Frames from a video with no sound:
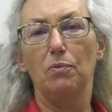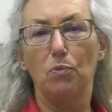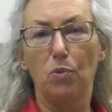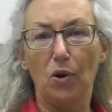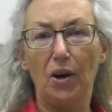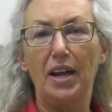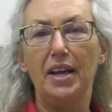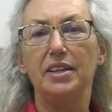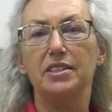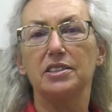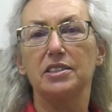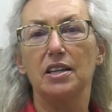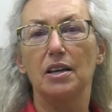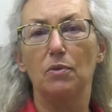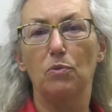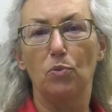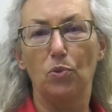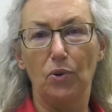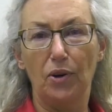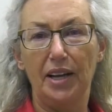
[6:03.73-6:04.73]
brakes
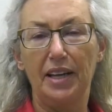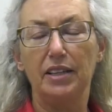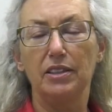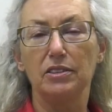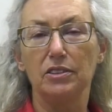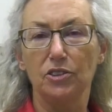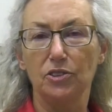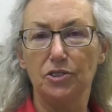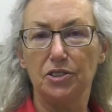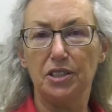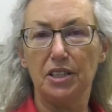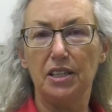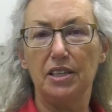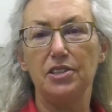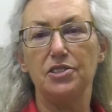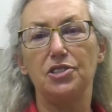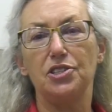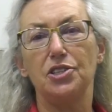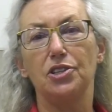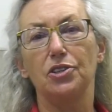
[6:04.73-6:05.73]
break loose
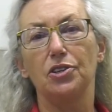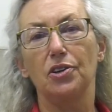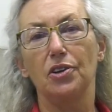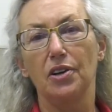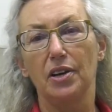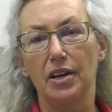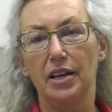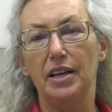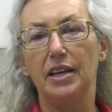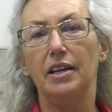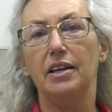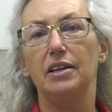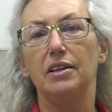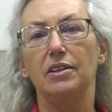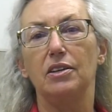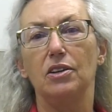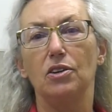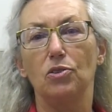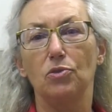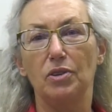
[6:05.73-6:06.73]
easier
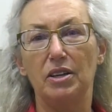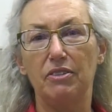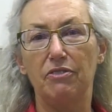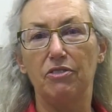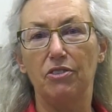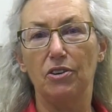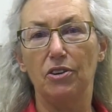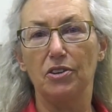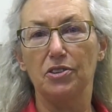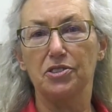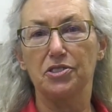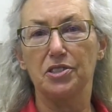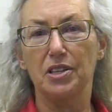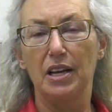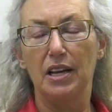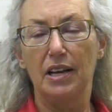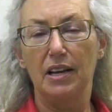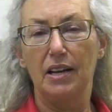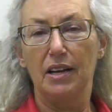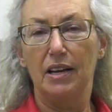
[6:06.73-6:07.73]
in reverse.
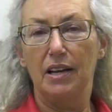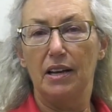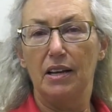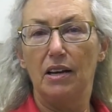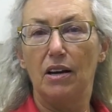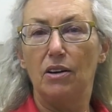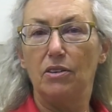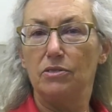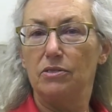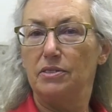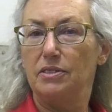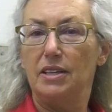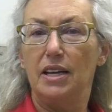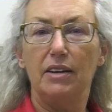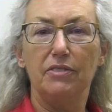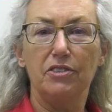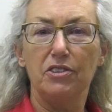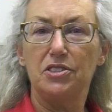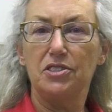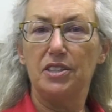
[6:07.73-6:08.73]

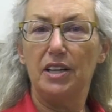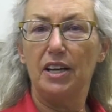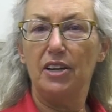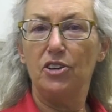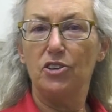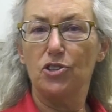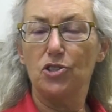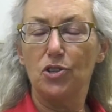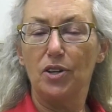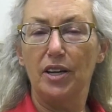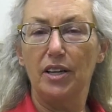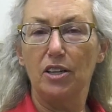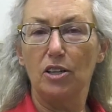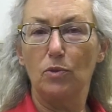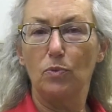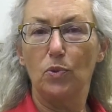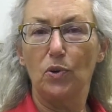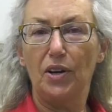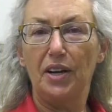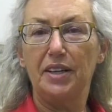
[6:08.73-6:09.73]
Never set your
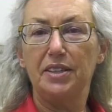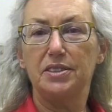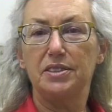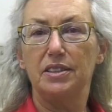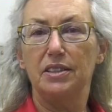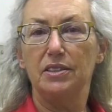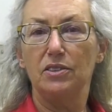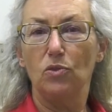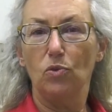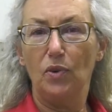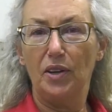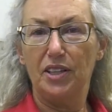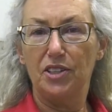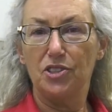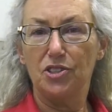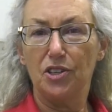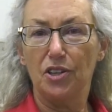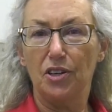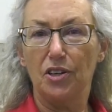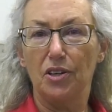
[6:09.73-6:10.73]
trailer brakes in the
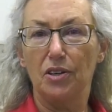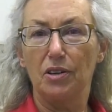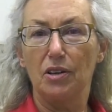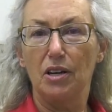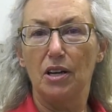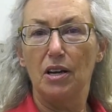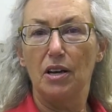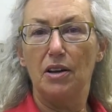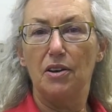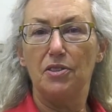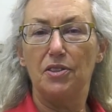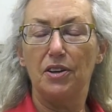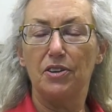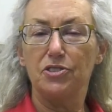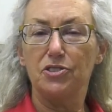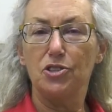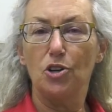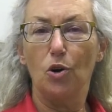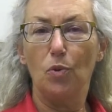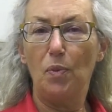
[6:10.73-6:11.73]
winter.
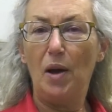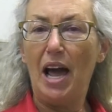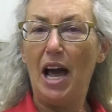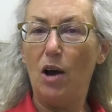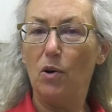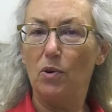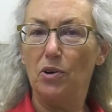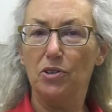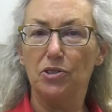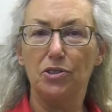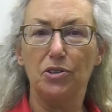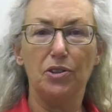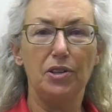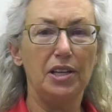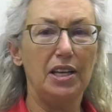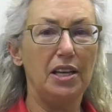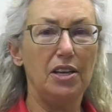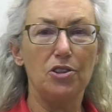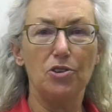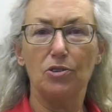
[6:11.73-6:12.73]
There's no power to
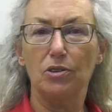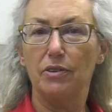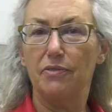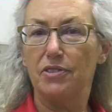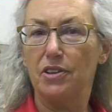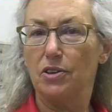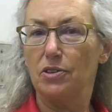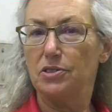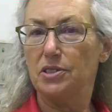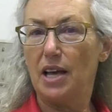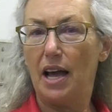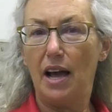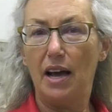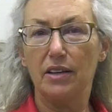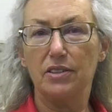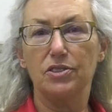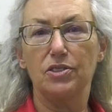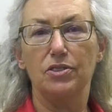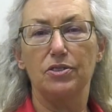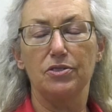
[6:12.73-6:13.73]
either of those
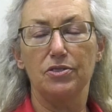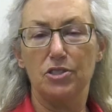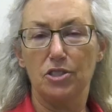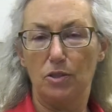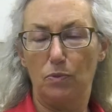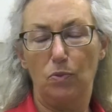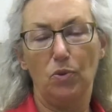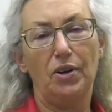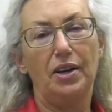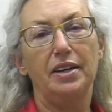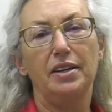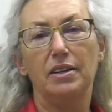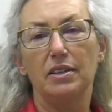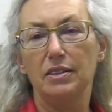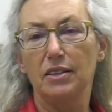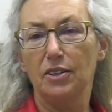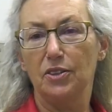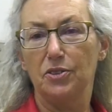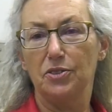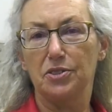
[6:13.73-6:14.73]
axles to break
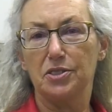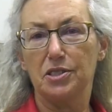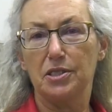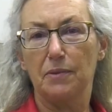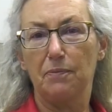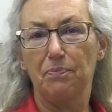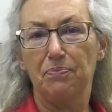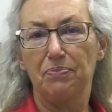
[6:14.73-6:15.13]
it loose.